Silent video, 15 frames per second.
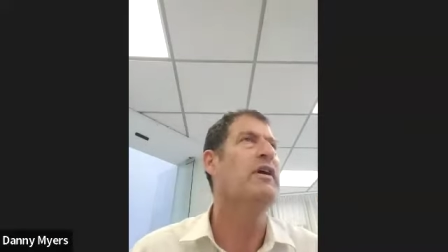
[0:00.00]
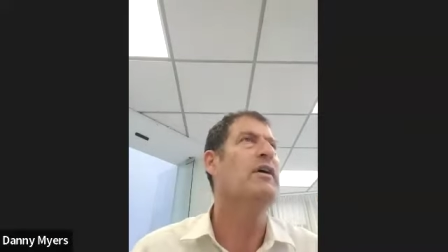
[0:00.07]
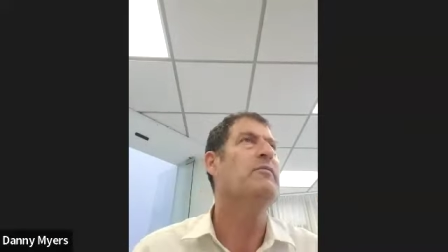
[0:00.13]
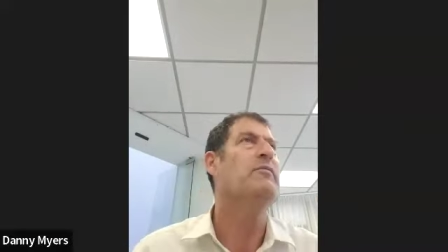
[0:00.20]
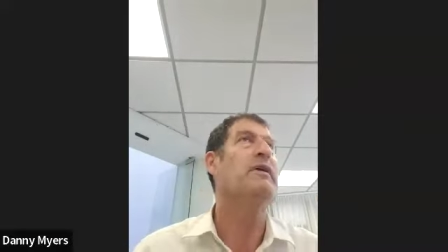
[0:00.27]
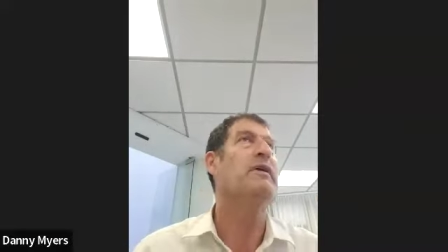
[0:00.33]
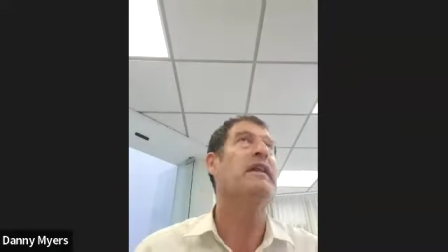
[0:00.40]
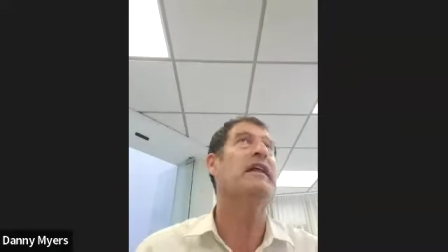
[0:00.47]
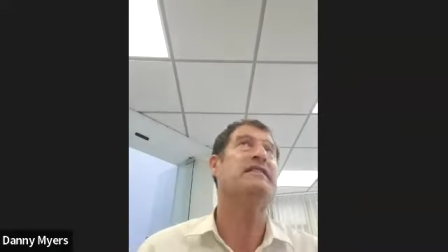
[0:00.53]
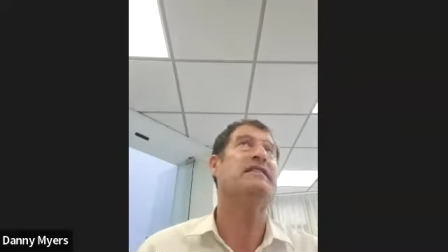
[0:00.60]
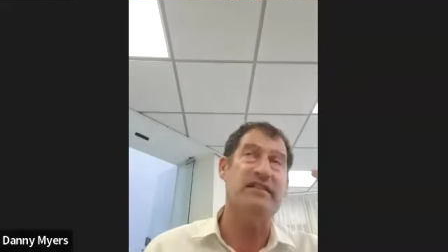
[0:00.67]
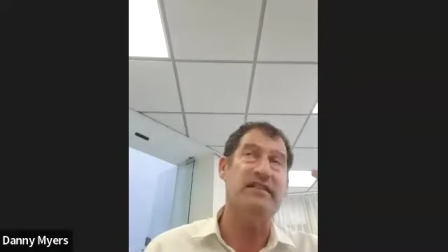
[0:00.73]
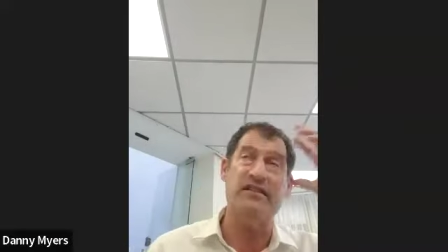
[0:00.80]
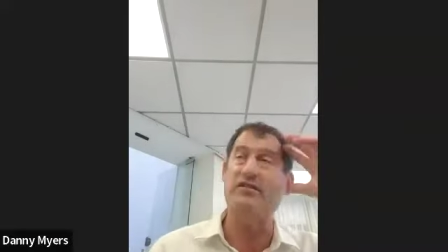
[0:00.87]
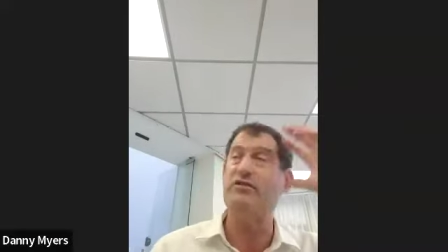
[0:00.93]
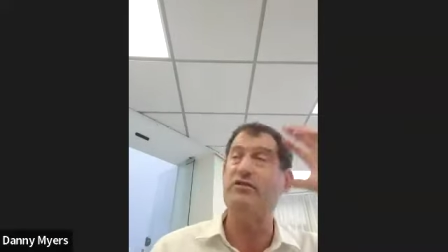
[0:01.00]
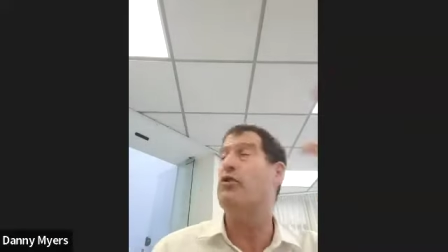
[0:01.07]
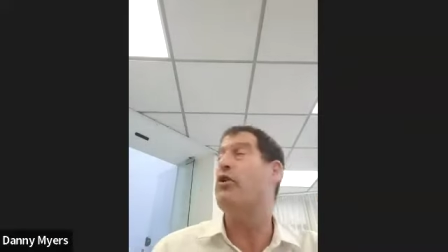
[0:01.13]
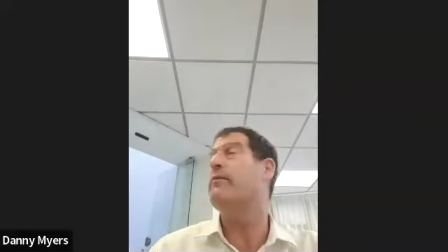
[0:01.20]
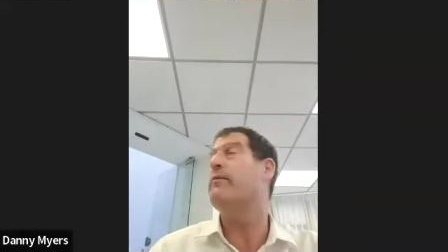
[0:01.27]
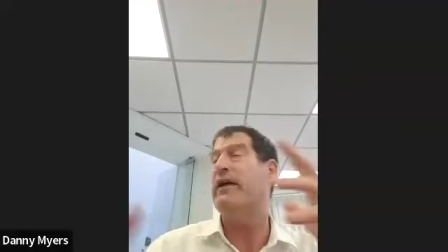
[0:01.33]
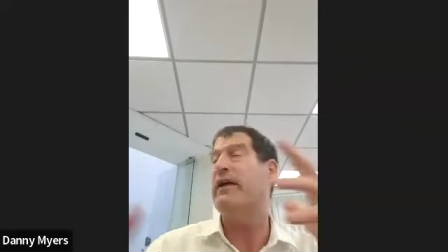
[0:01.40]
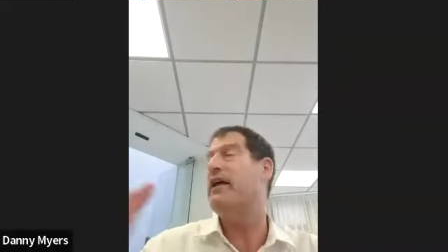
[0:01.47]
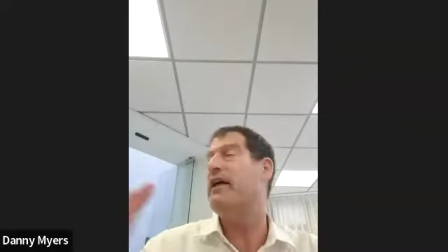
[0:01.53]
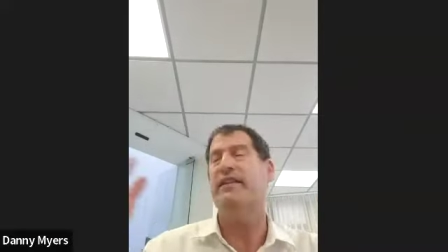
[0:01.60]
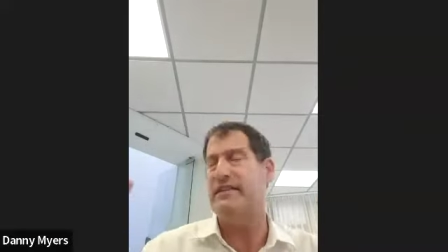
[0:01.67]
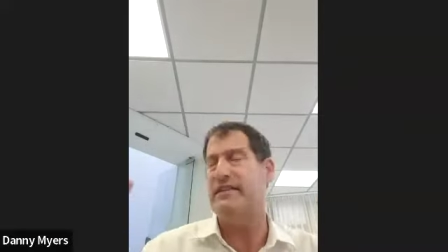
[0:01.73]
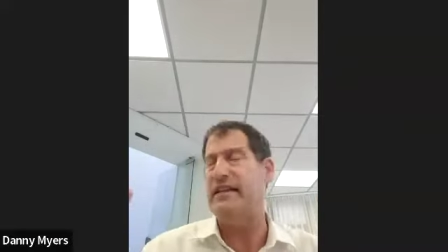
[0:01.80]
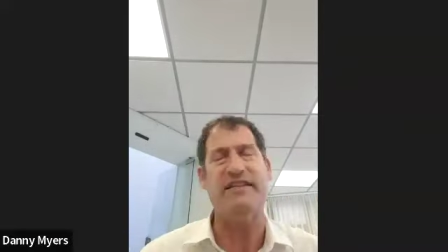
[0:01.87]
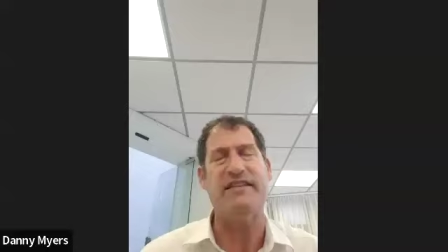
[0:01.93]
But let's say it's a storm and it's
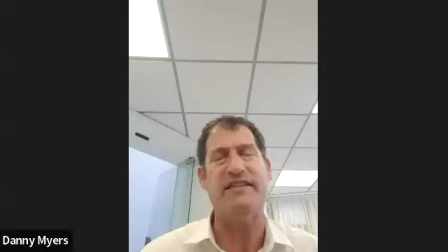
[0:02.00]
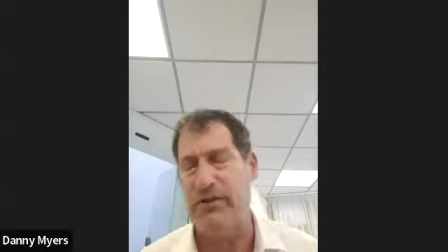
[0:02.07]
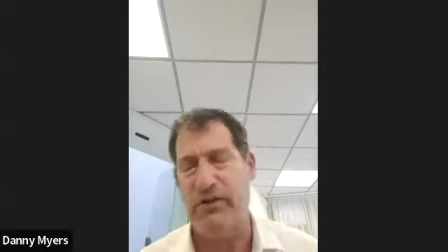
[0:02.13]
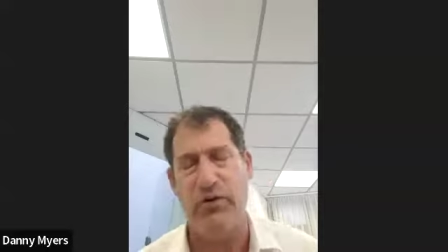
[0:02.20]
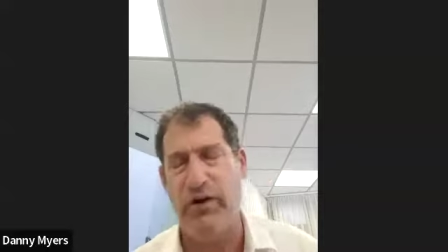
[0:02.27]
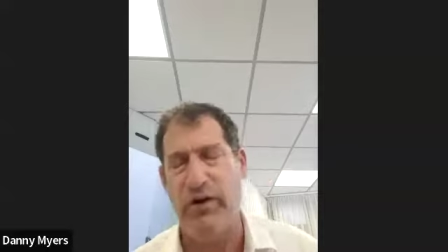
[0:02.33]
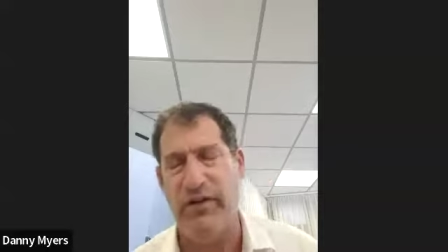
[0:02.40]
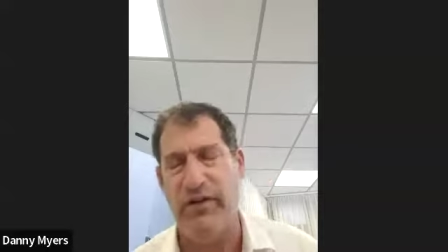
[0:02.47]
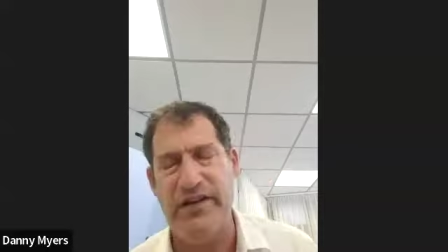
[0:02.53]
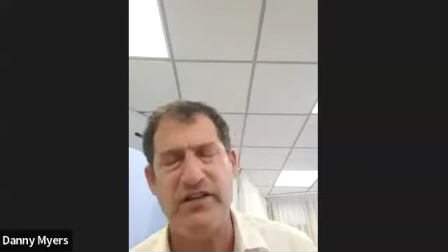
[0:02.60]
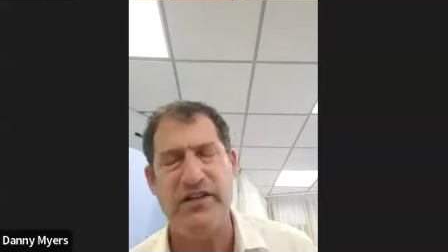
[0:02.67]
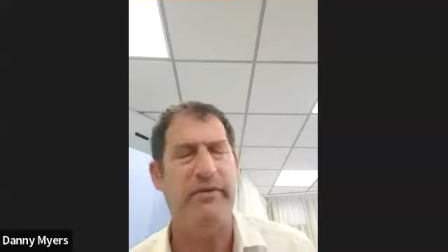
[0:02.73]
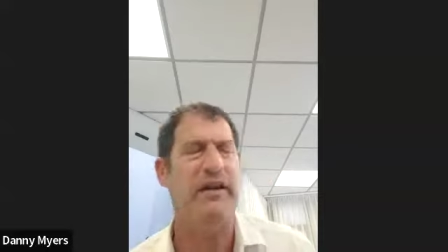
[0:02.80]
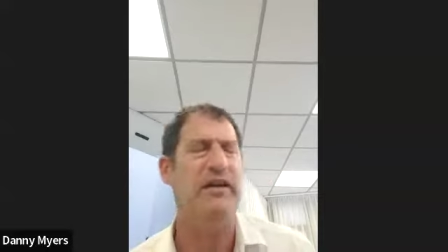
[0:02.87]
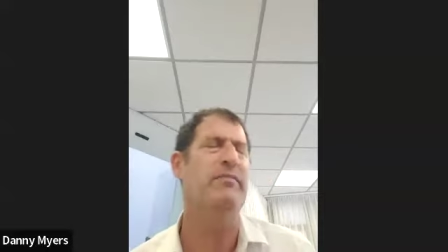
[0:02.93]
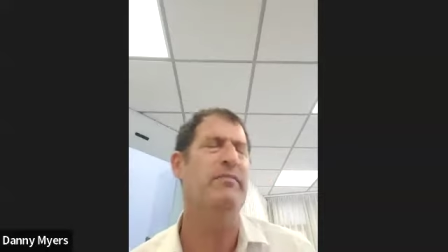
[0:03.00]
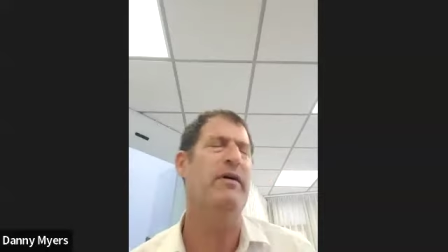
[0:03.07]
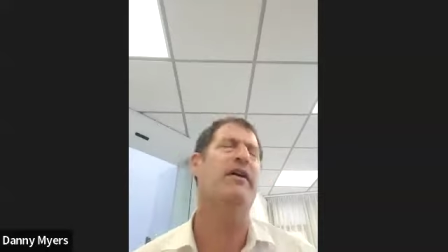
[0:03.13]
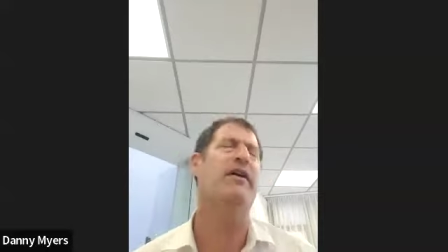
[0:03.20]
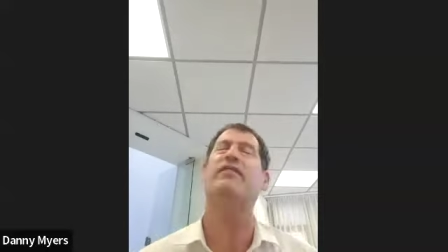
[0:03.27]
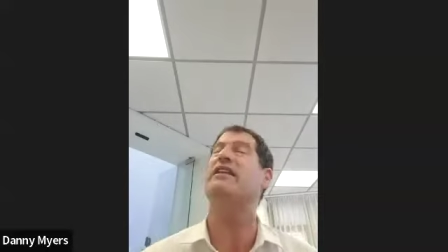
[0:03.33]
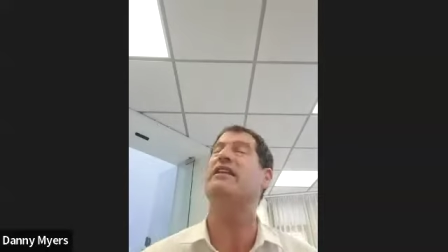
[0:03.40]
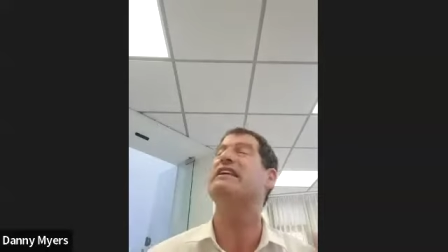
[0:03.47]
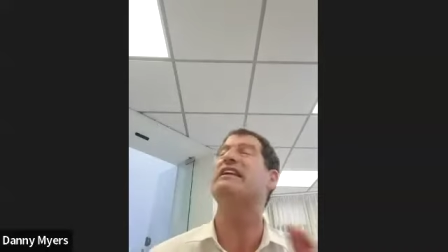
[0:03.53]
not simple at all that he's going to be any better, then